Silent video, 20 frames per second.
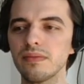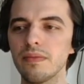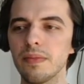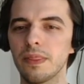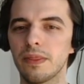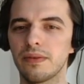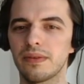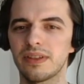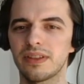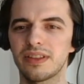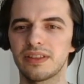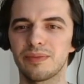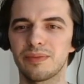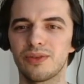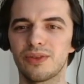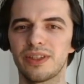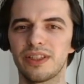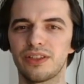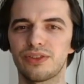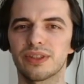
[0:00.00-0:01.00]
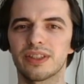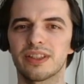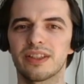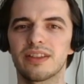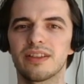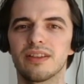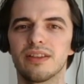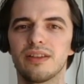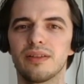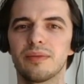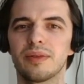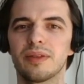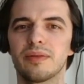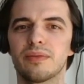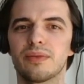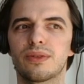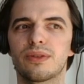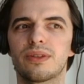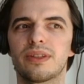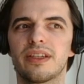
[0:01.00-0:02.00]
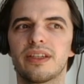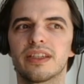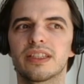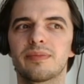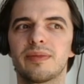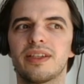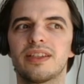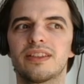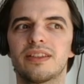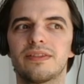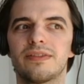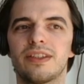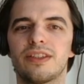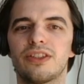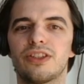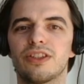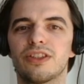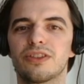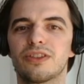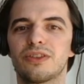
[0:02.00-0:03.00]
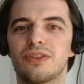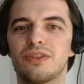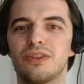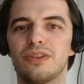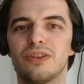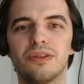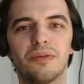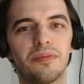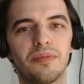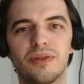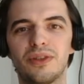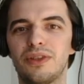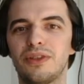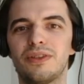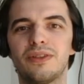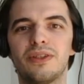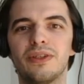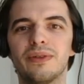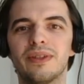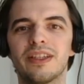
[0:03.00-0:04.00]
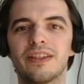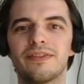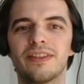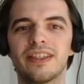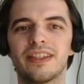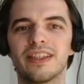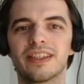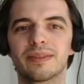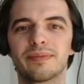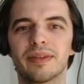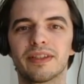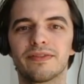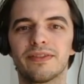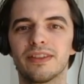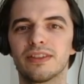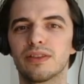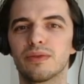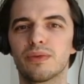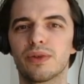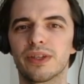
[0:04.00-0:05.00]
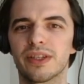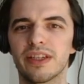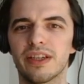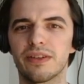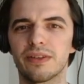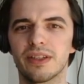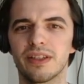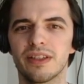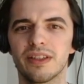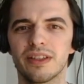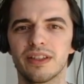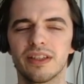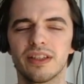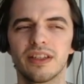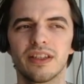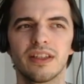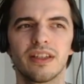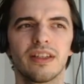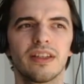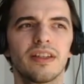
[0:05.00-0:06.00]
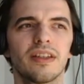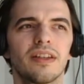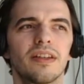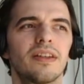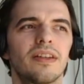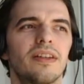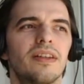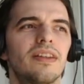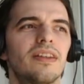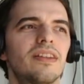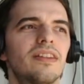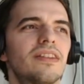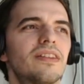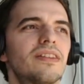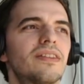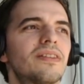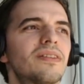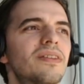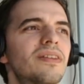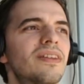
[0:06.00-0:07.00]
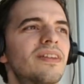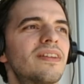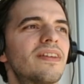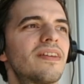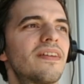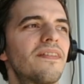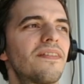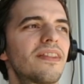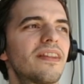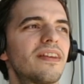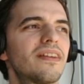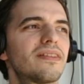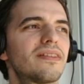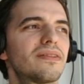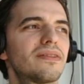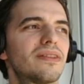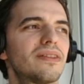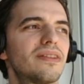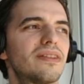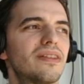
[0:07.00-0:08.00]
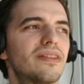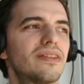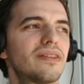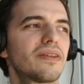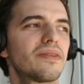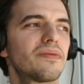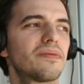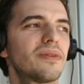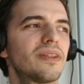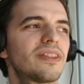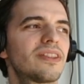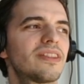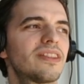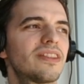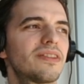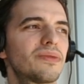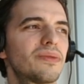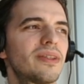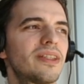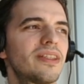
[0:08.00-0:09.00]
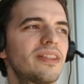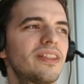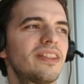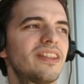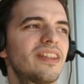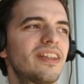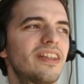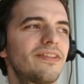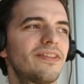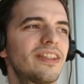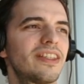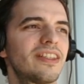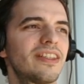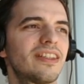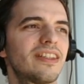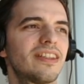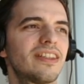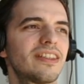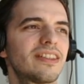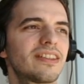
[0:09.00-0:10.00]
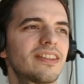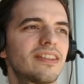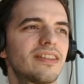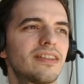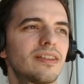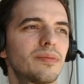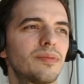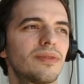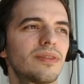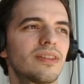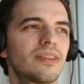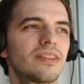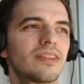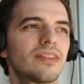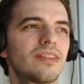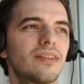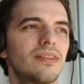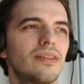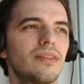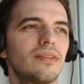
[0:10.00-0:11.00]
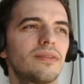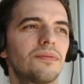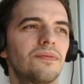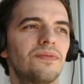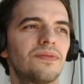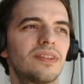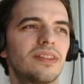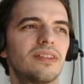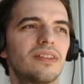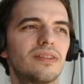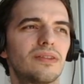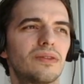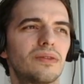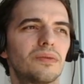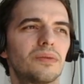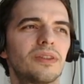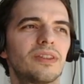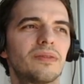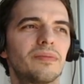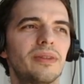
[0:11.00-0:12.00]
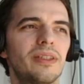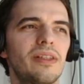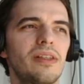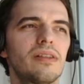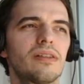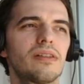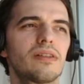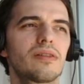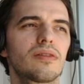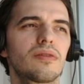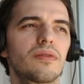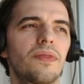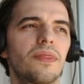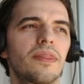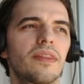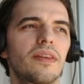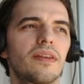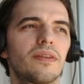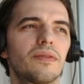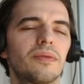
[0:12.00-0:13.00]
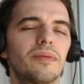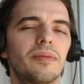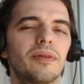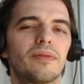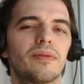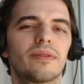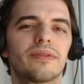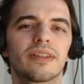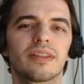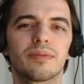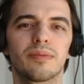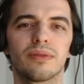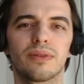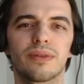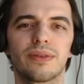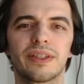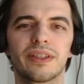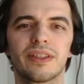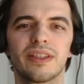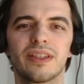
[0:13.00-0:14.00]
one that is more intricate and a little bit more expansive than just do nothing and expect things to work out. And uh, and which is why I think in hindsight this book is still would be worth exploring.